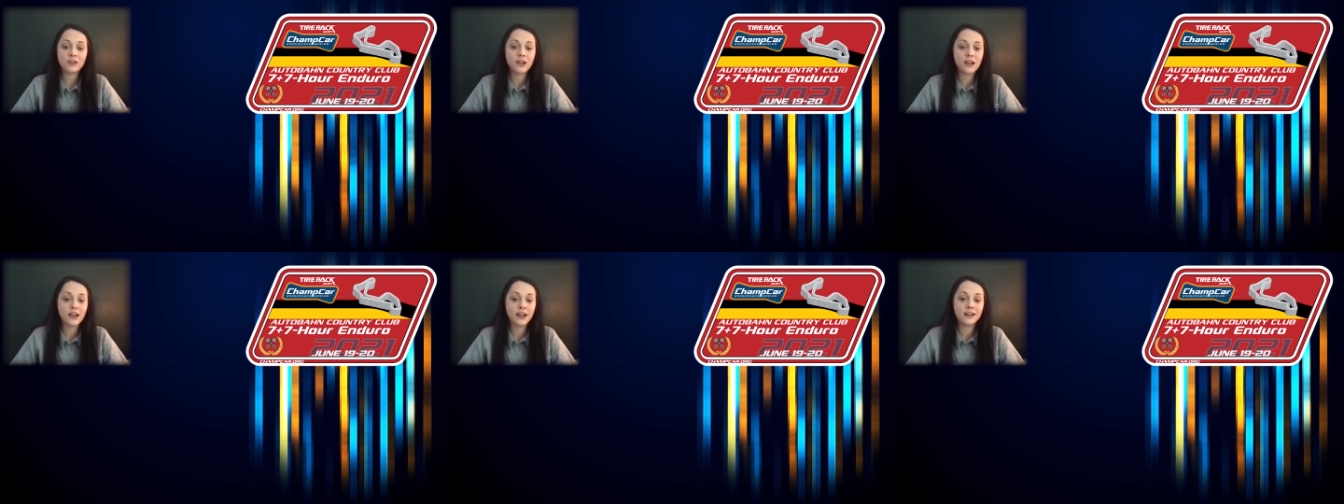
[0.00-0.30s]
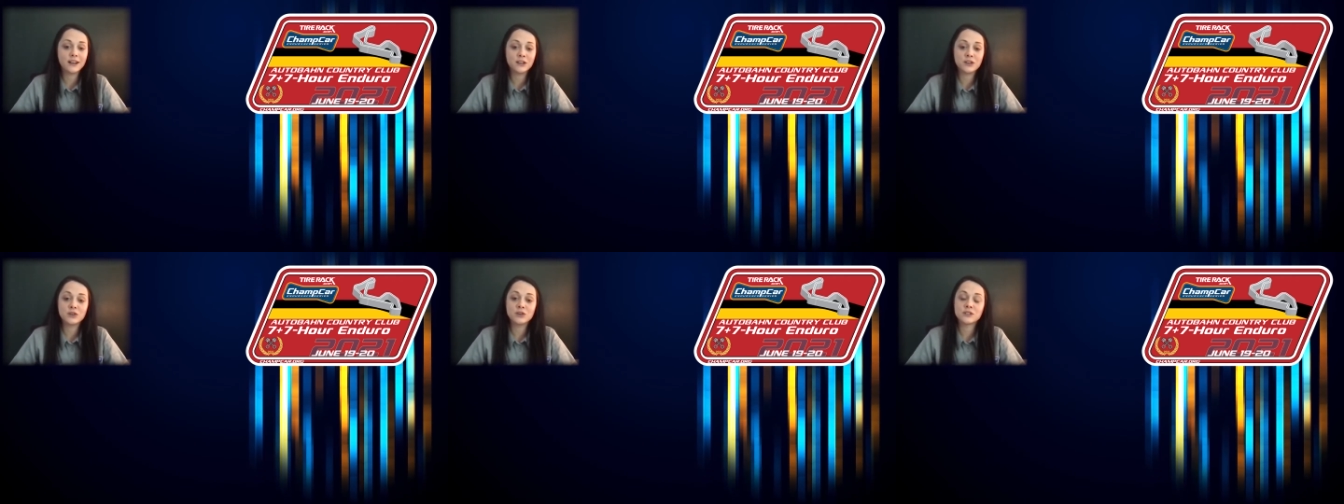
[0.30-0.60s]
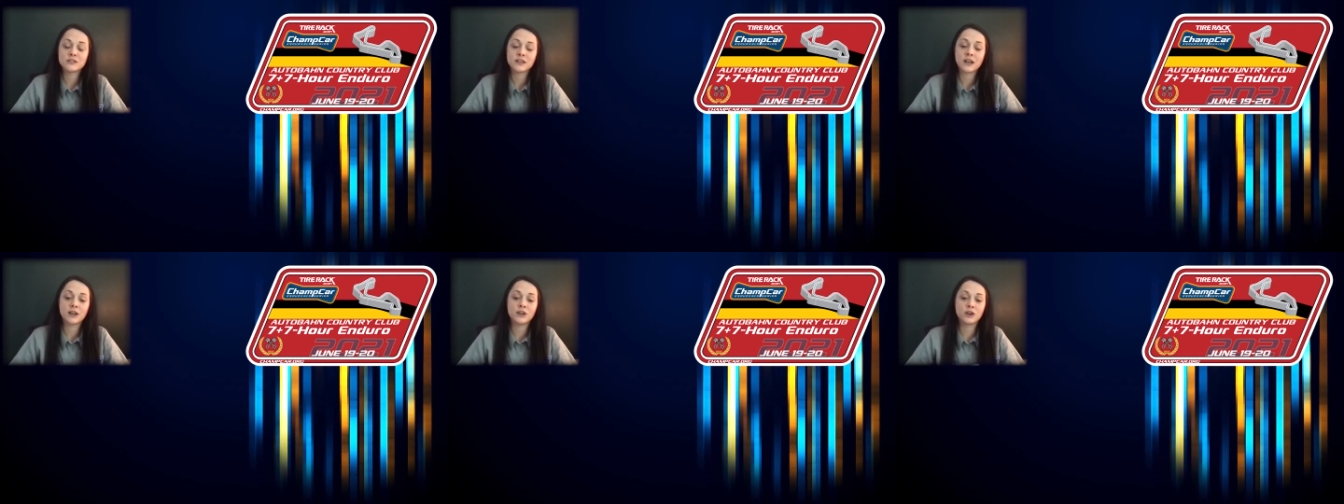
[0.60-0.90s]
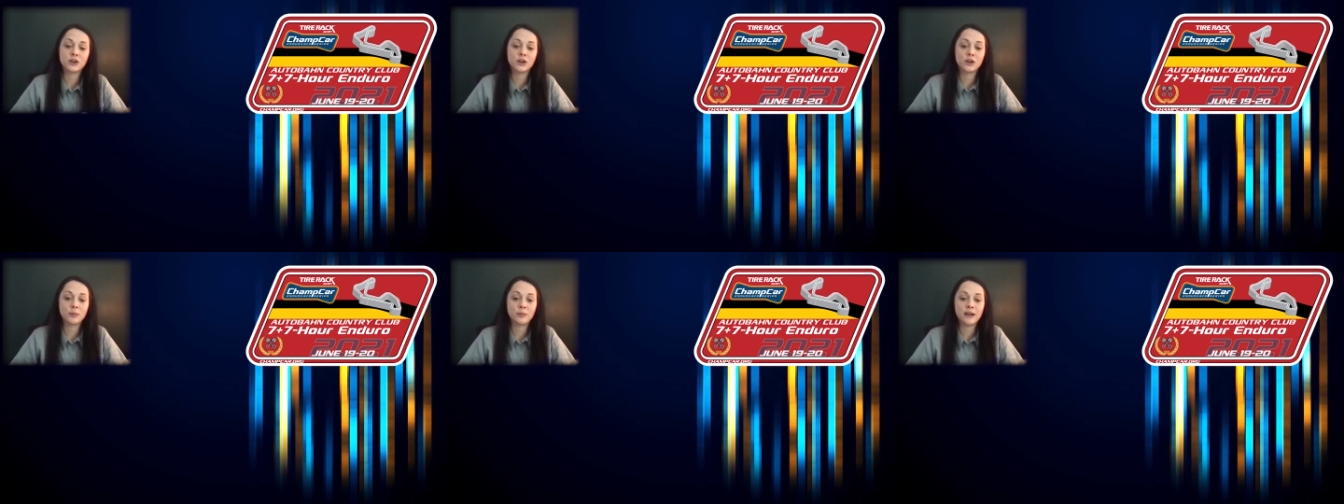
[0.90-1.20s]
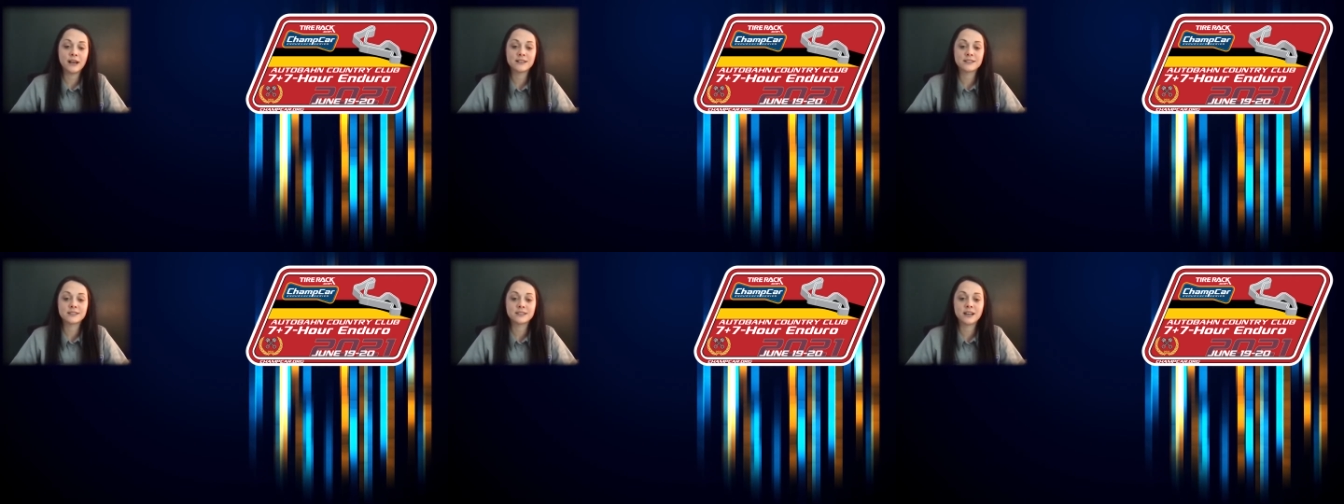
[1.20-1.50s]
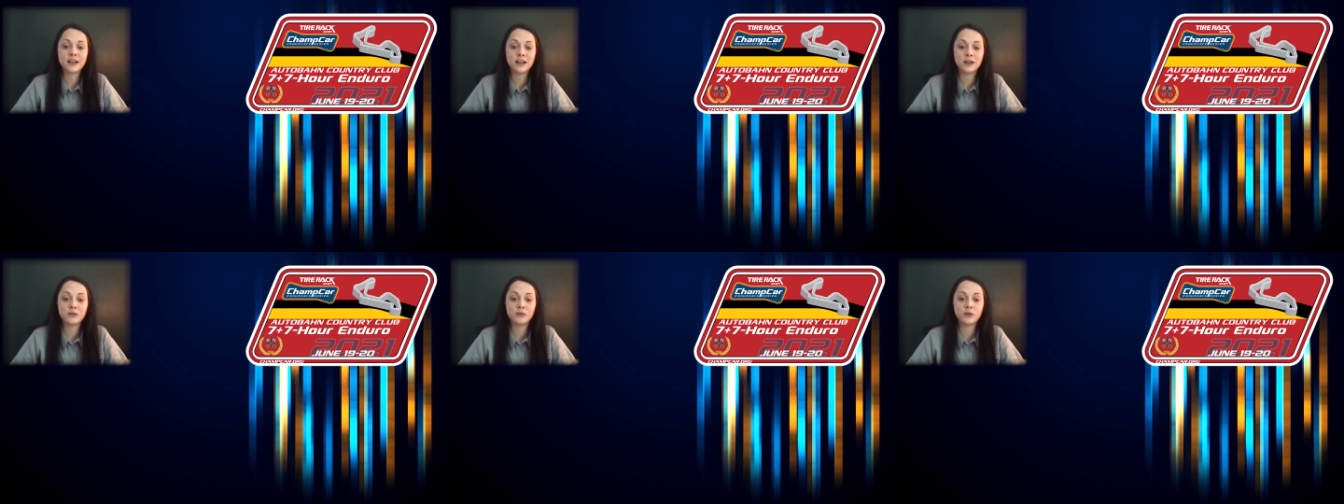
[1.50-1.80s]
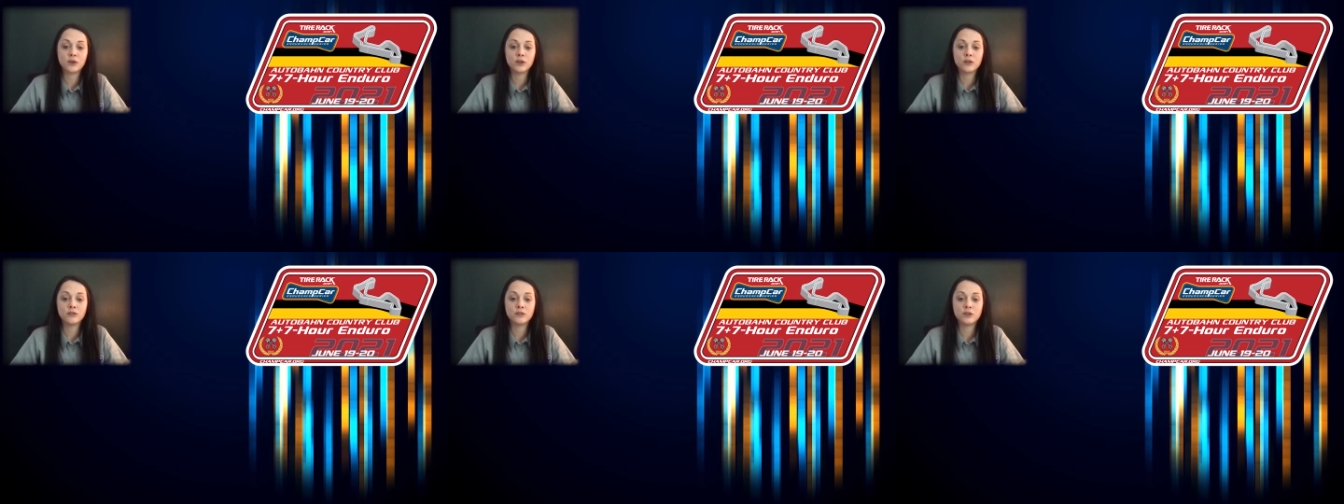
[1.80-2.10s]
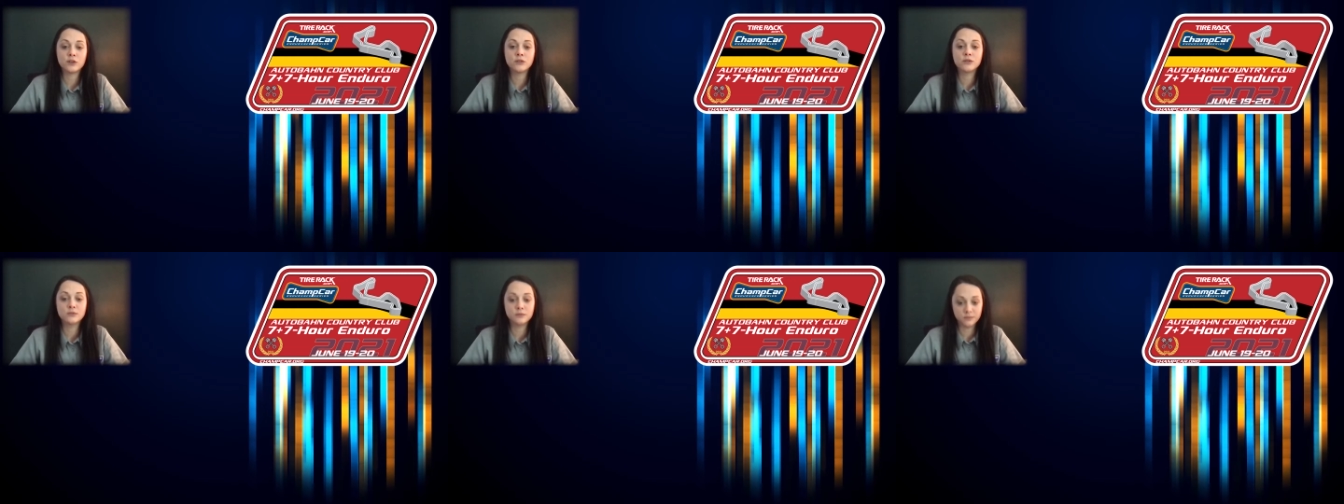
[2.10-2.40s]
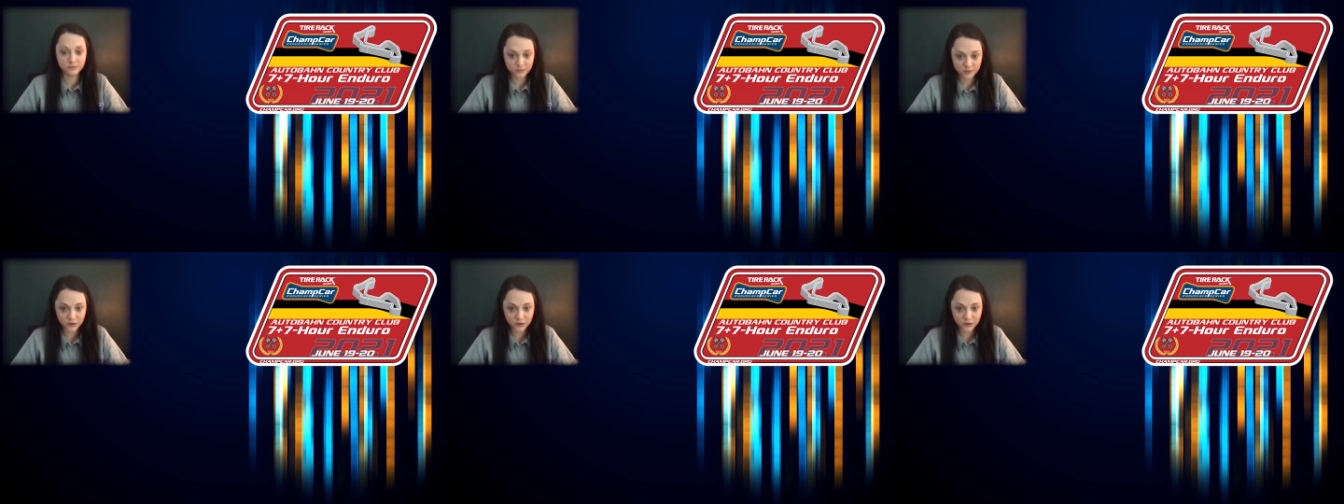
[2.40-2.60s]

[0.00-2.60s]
line and you decide you're going to pass the guy in front of you,